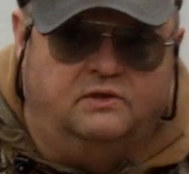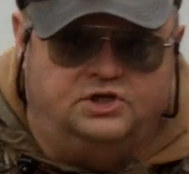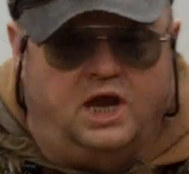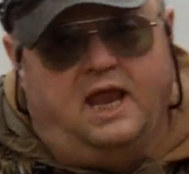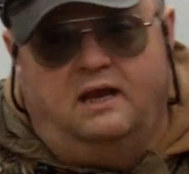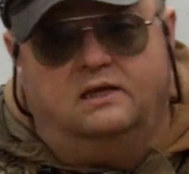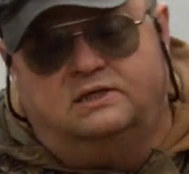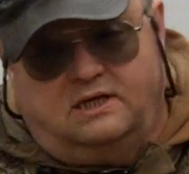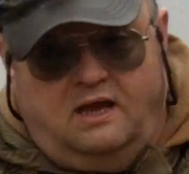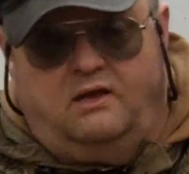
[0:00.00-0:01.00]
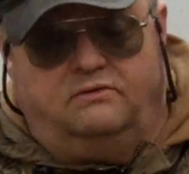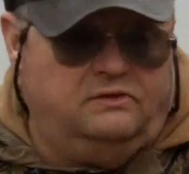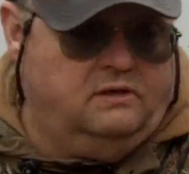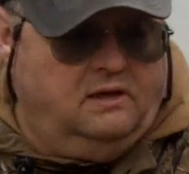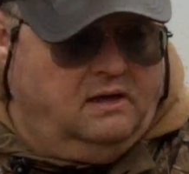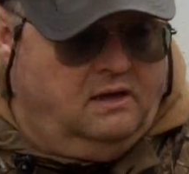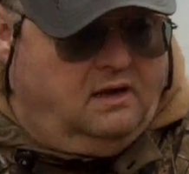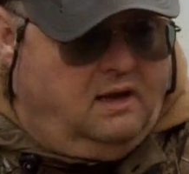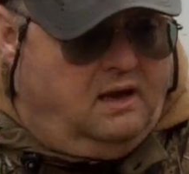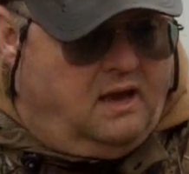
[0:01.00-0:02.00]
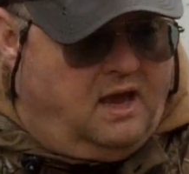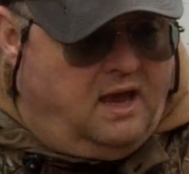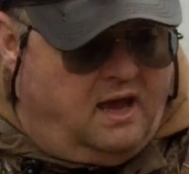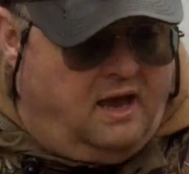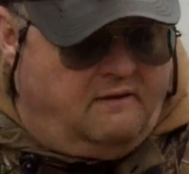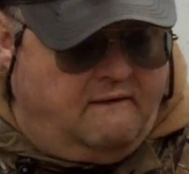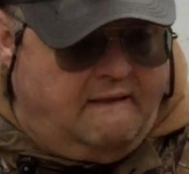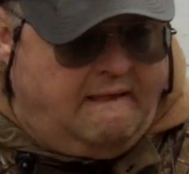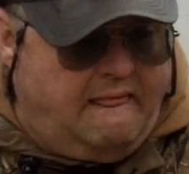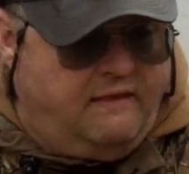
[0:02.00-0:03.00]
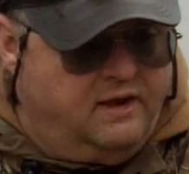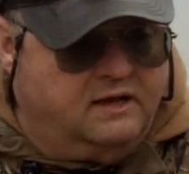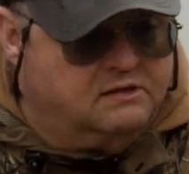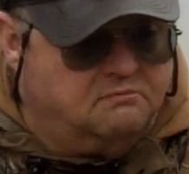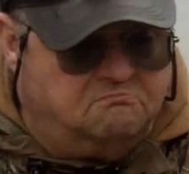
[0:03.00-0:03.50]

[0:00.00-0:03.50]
the Chehalis sound, and I think